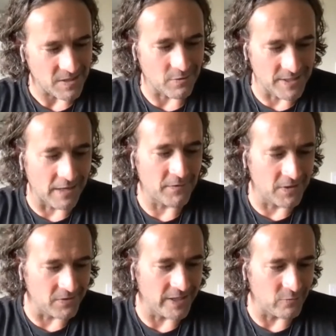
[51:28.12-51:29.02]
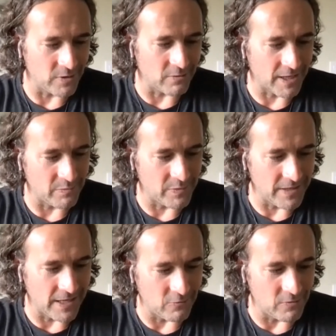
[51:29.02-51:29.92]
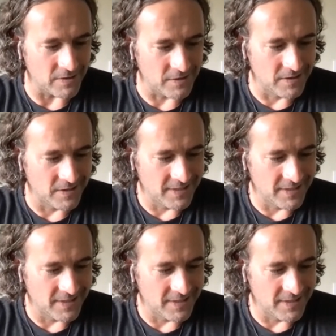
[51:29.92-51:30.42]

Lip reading: So I definitely would recommend that one.